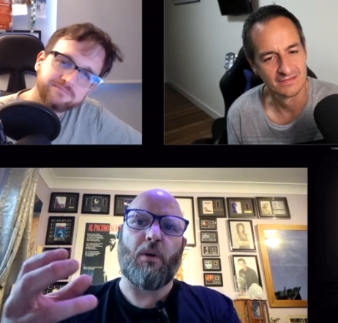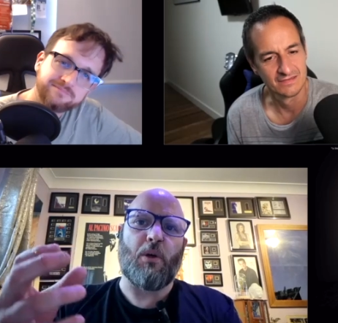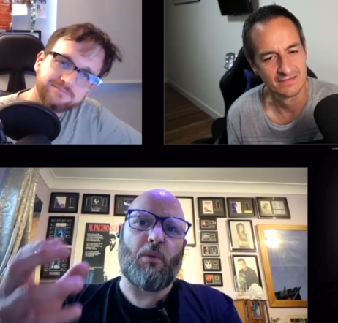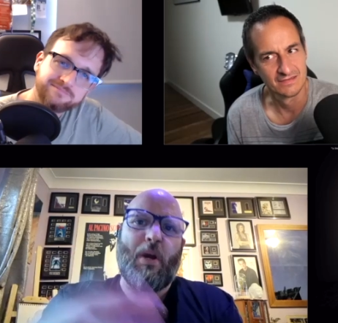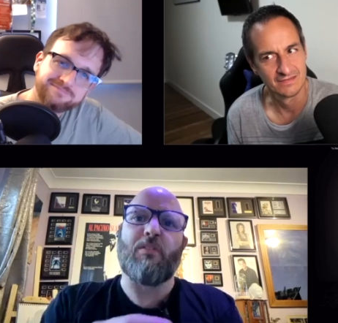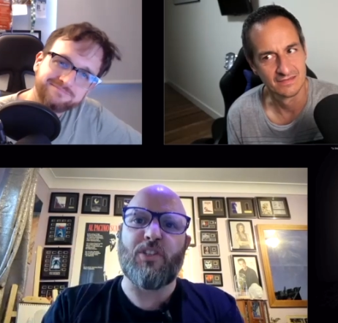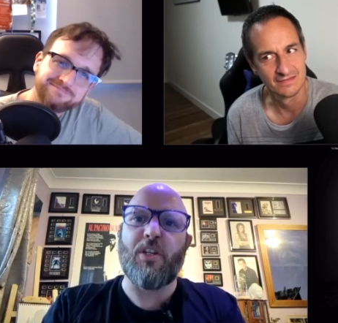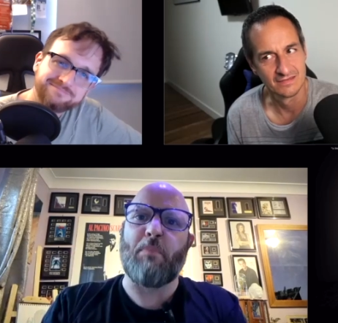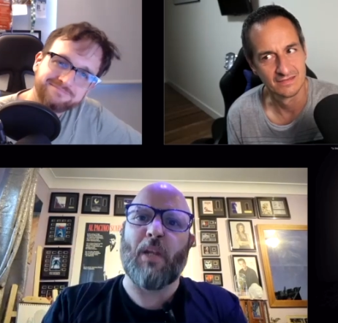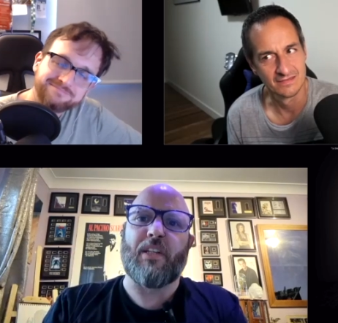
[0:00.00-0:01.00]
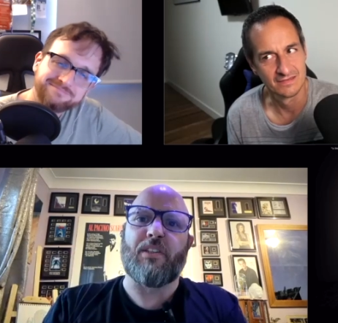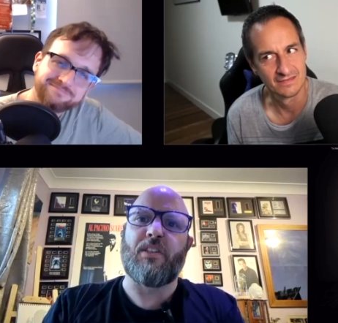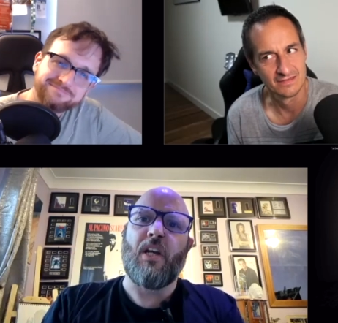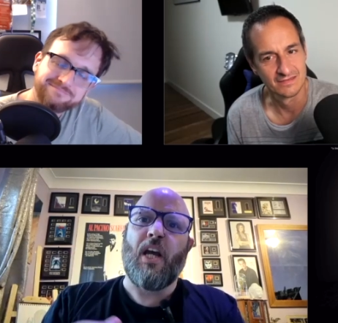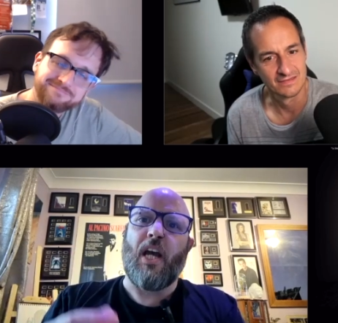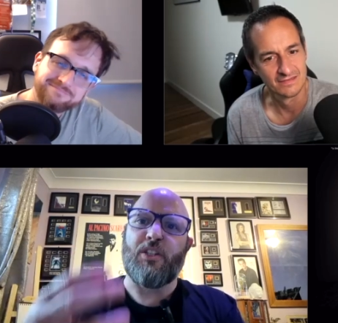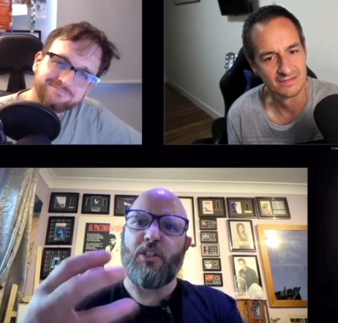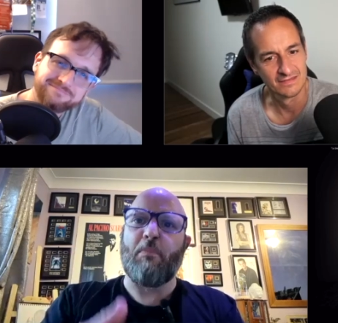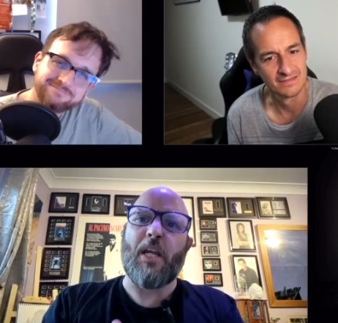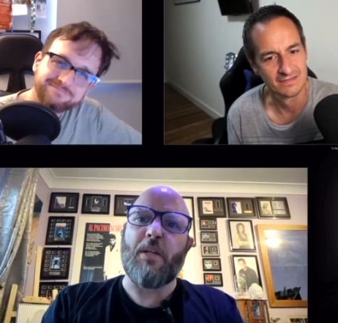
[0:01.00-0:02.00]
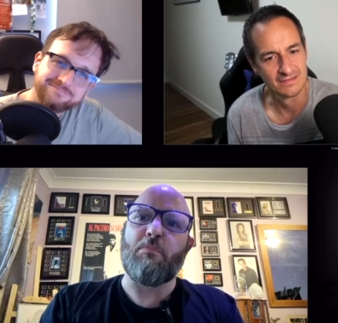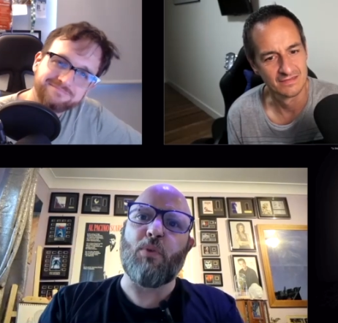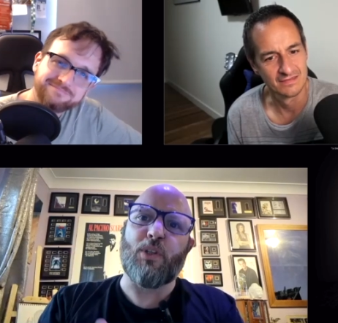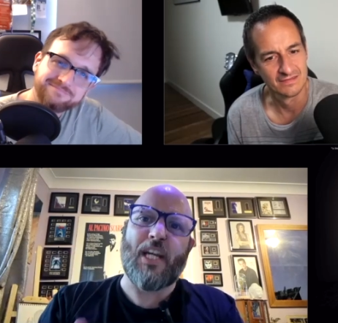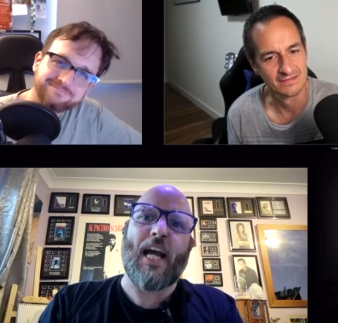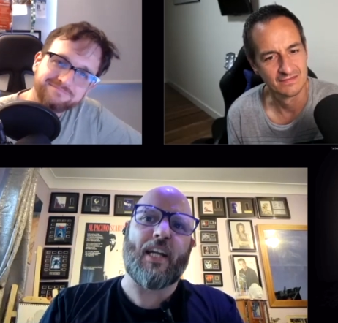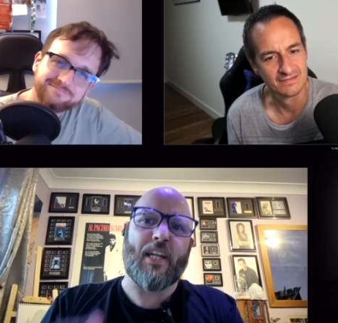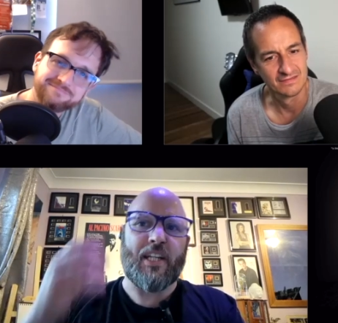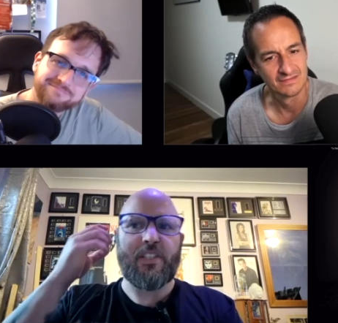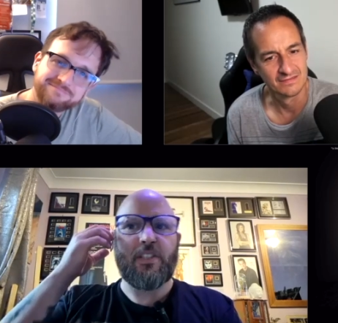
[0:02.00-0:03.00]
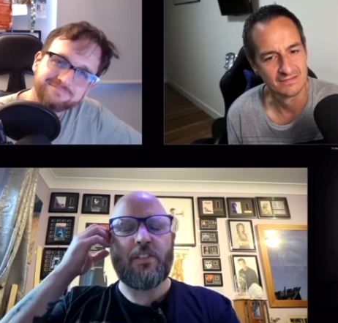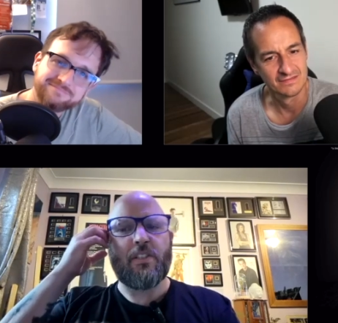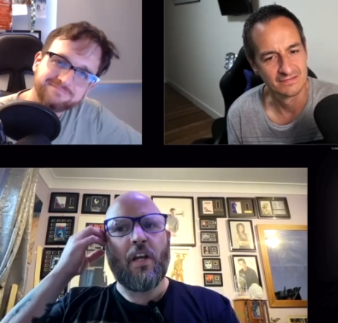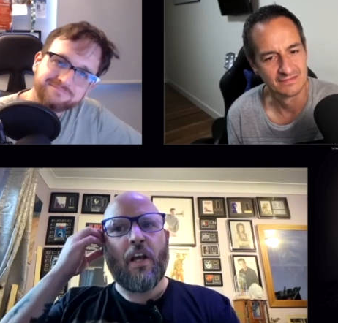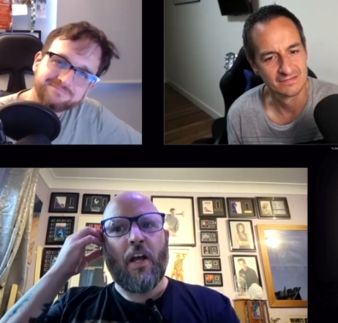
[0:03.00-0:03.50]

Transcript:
Speaker 1: a, pair of siblings as your main protagonists?